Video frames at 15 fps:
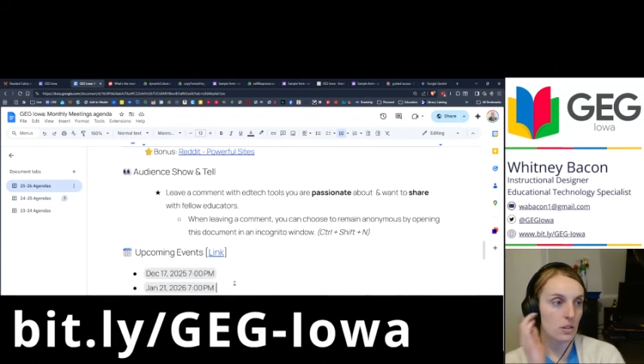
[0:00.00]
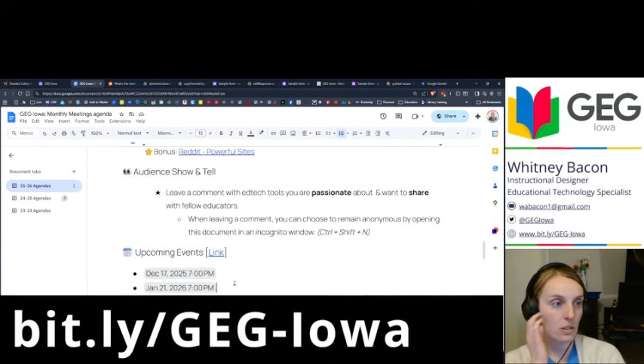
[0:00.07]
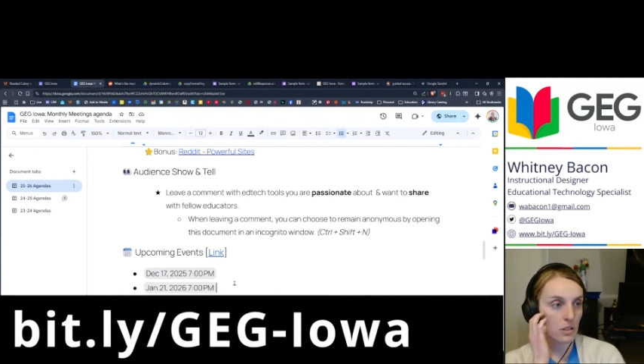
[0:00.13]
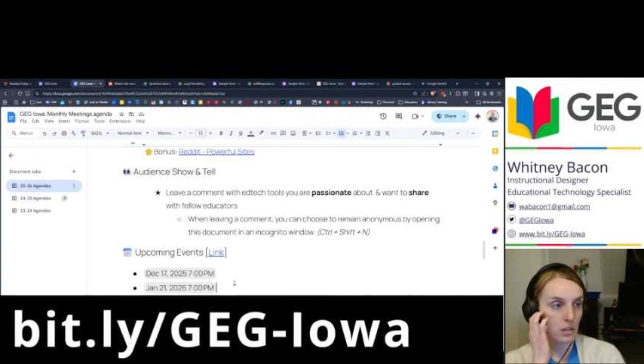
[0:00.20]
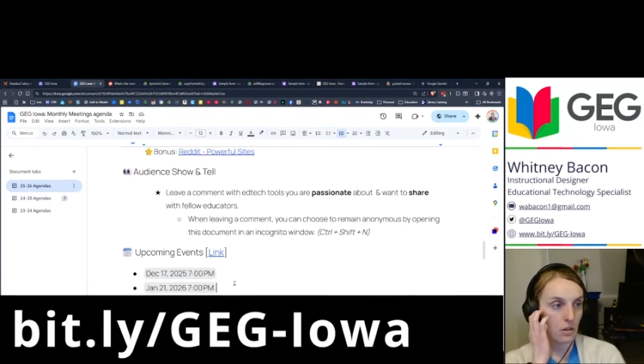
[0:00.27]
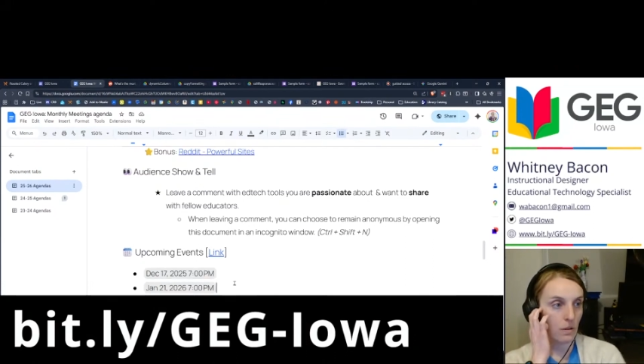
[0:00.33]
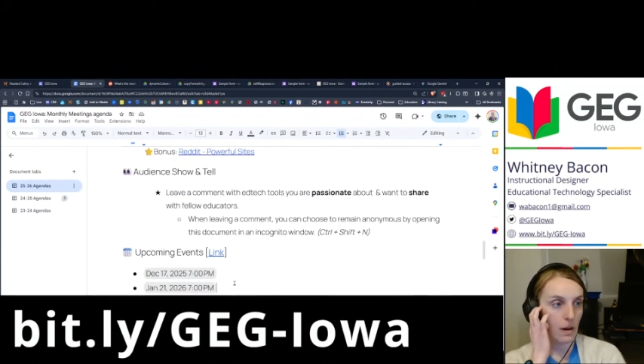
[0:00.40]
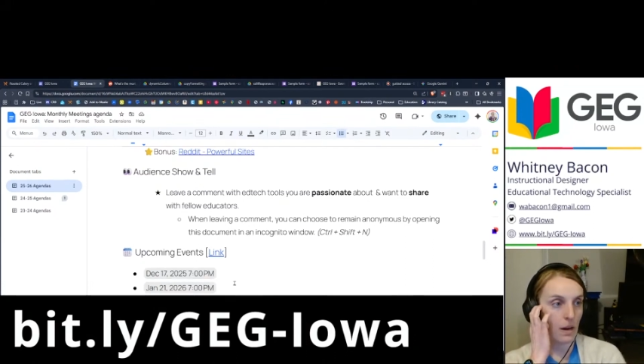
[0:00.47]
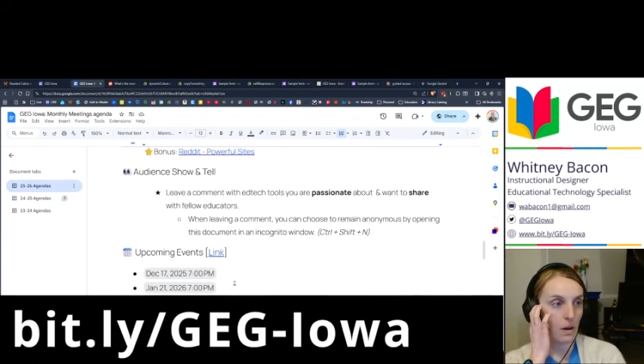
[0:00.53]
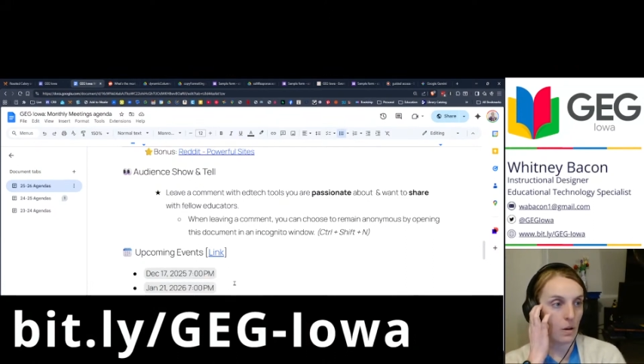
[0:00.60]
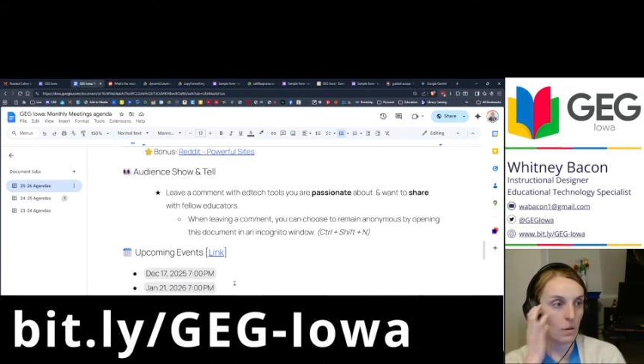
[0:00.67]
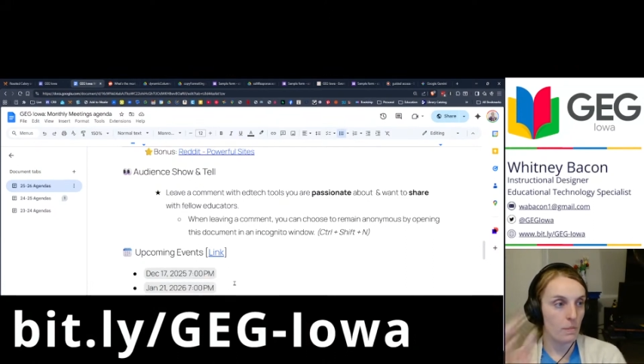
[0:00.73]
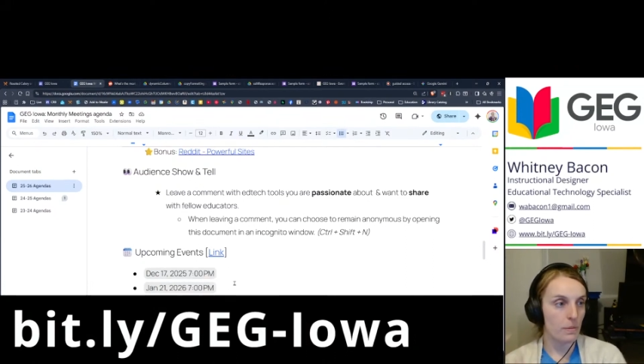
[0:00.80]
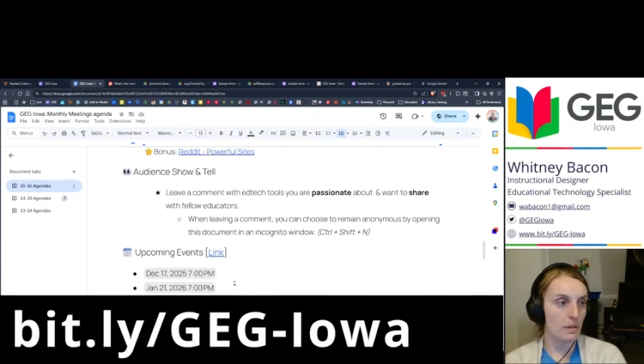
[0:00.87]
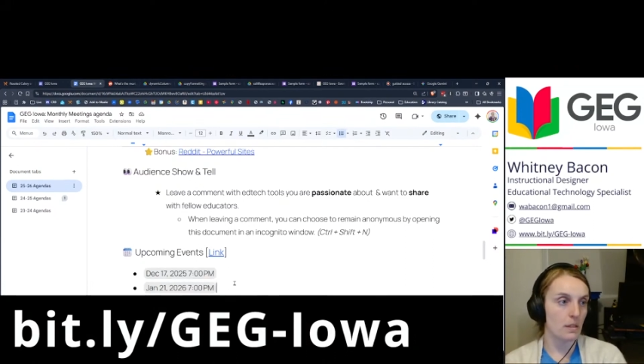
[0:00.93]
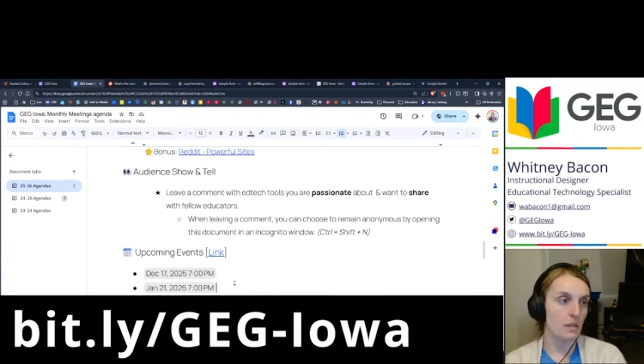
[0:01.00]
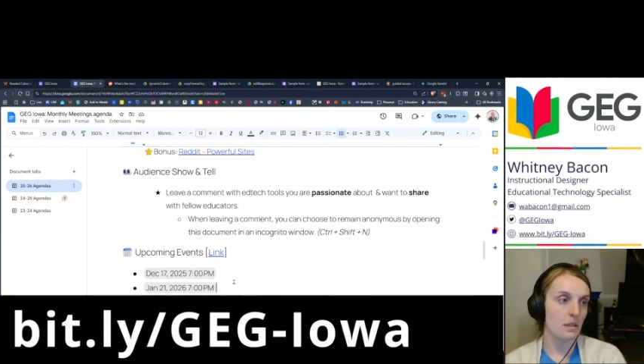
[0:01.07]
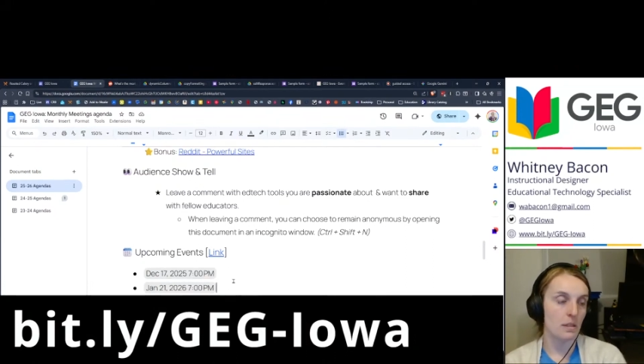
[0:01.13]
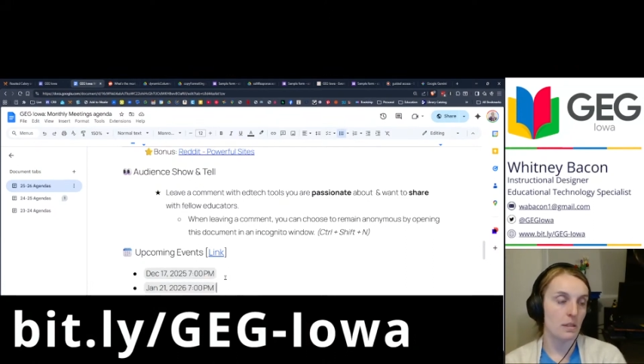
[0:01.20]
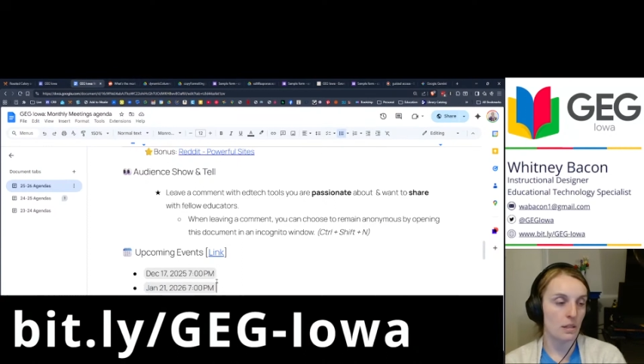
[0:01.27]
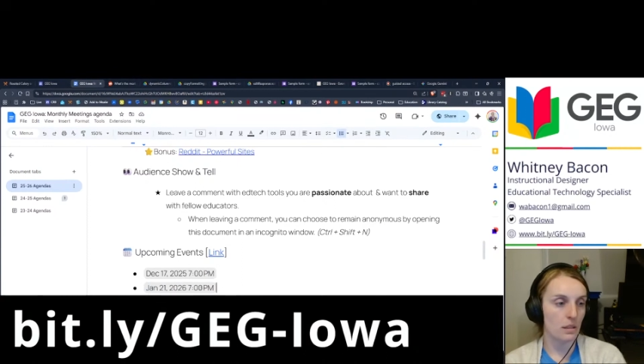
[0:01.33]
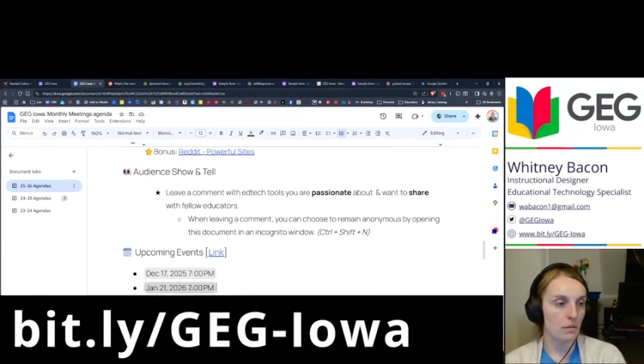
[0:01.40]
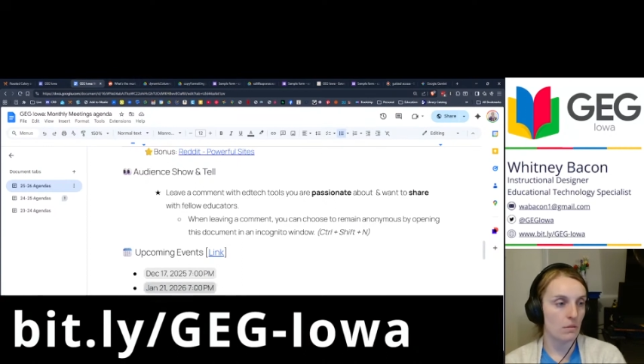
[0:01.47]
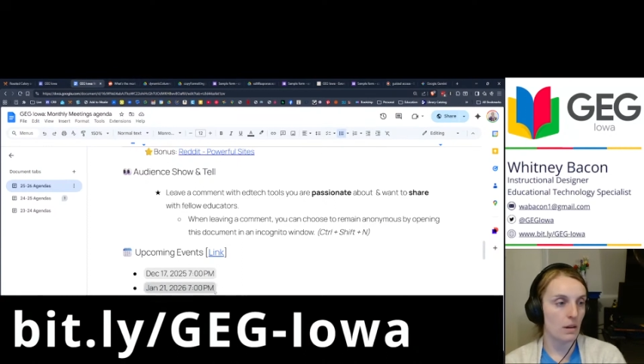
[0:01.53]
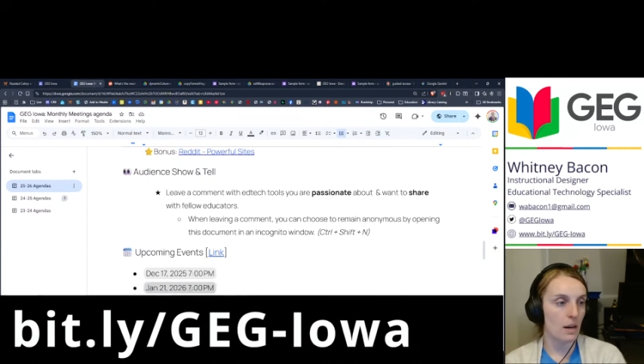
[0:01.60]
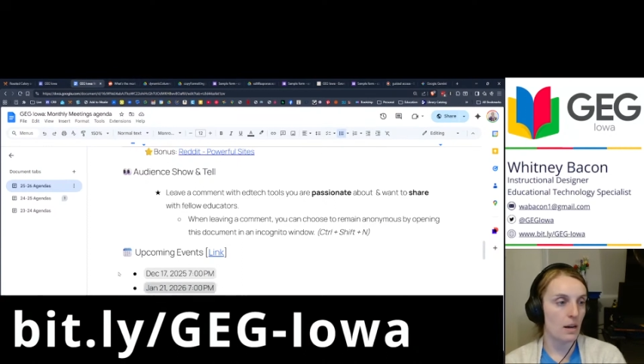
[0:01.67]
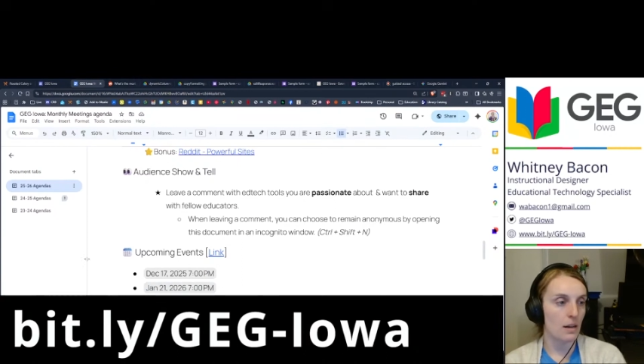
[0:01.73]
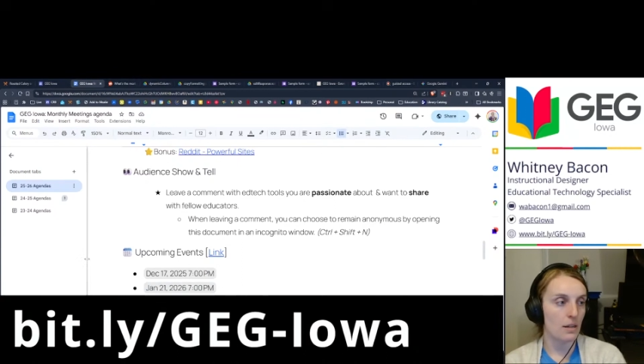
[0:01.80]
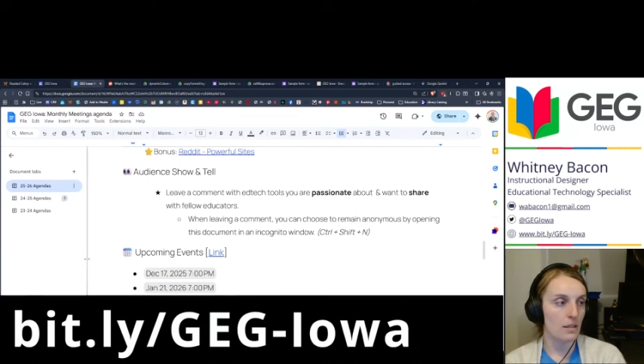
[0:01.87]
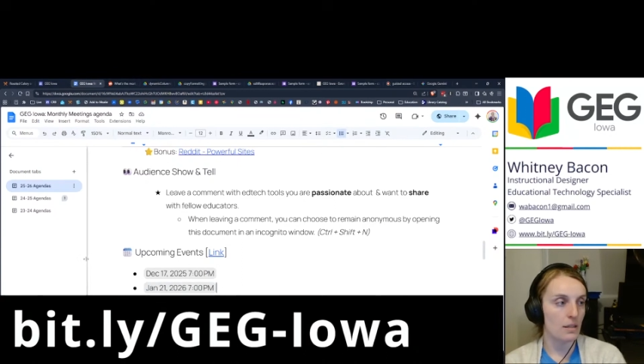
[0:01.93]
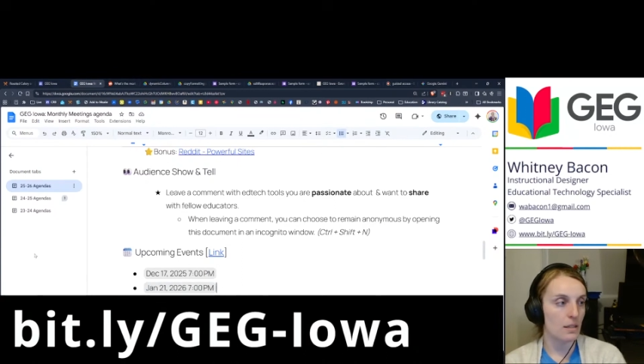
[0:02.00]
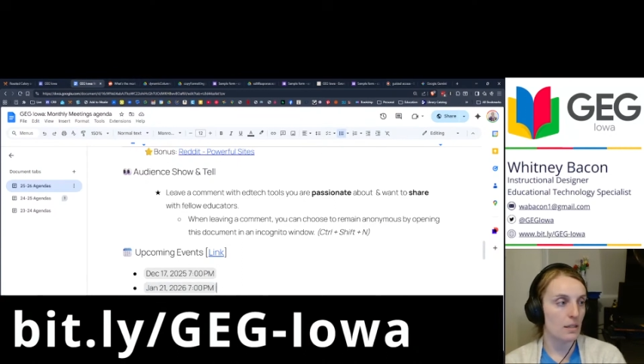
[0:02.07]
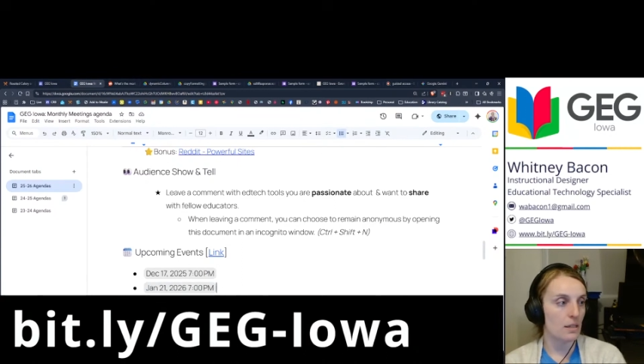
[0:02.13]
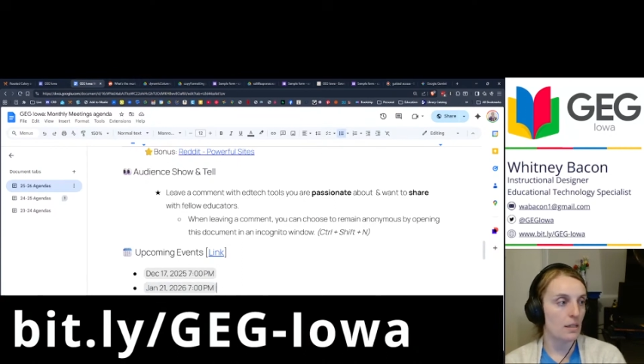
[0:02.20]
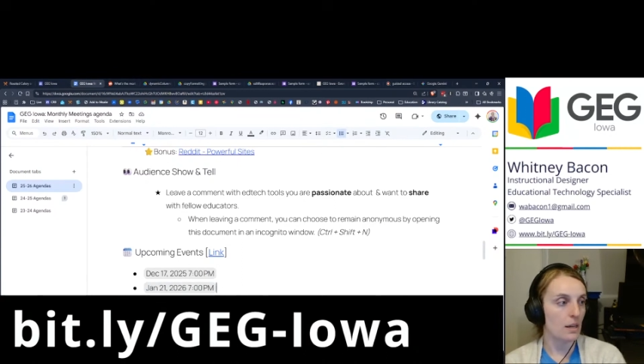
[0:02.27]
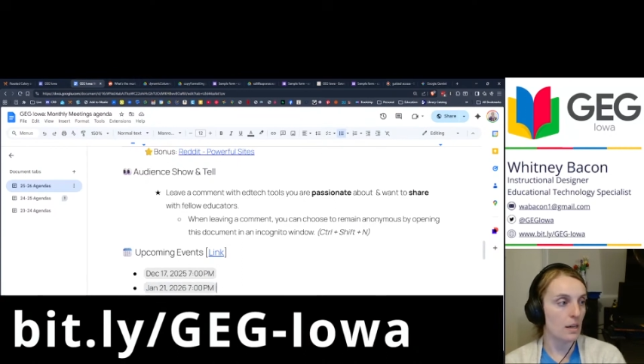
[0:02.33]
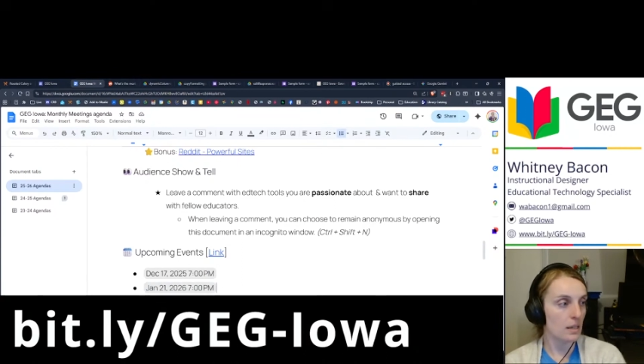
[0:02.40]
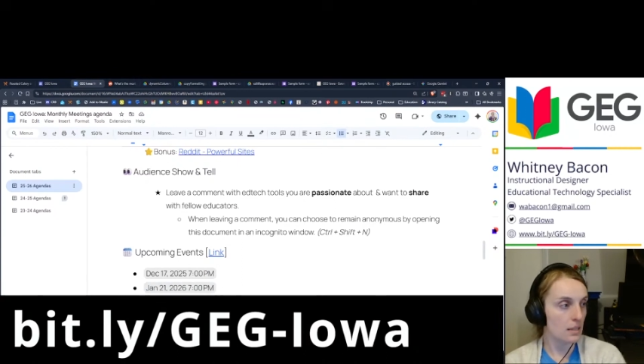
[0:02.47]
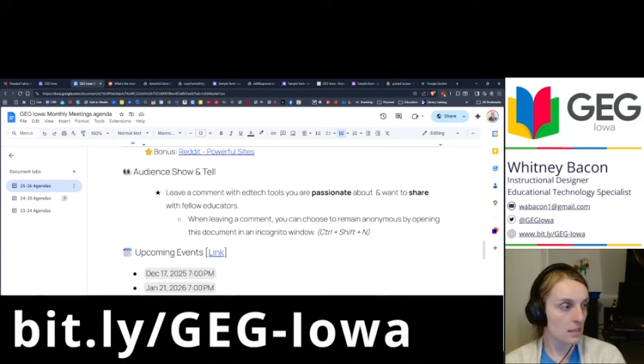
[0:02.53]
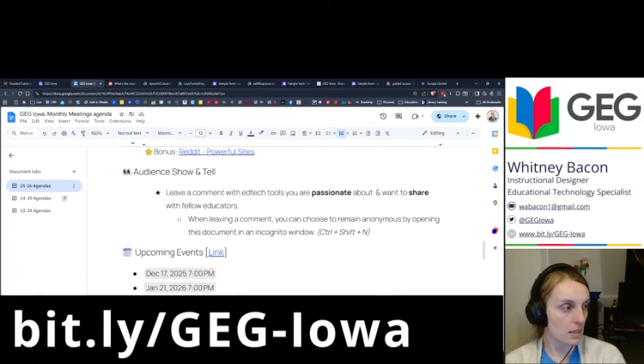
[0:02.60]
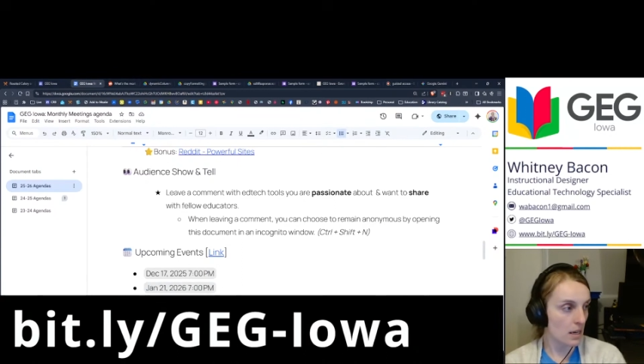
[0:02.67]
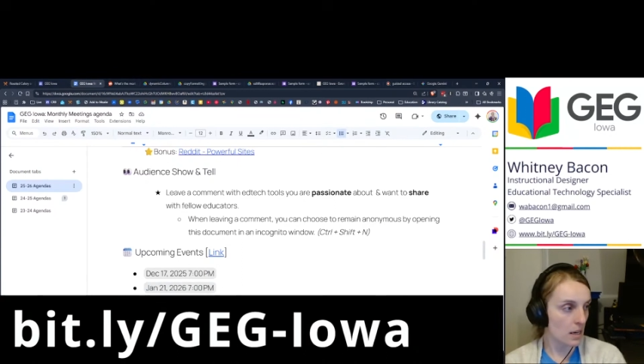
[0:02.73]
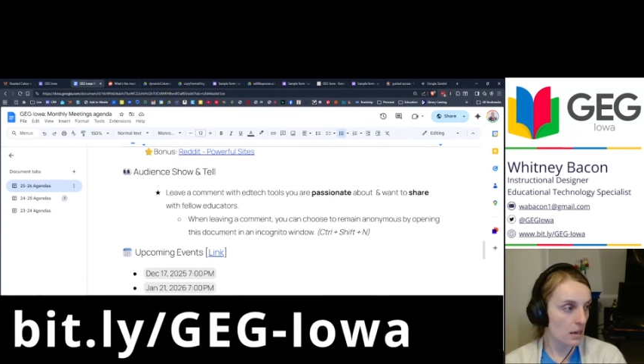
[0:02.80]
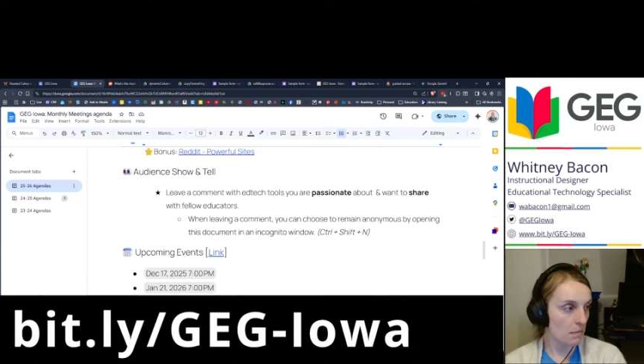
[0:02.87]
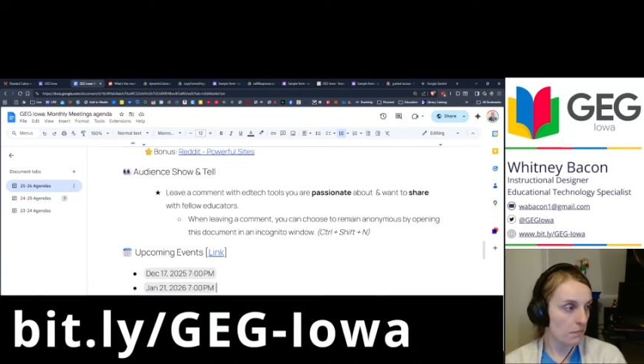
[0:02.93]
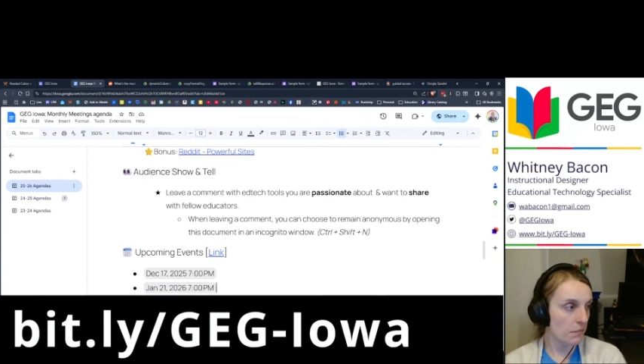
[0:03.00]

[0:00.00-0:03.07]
So I hope to see you guys next time.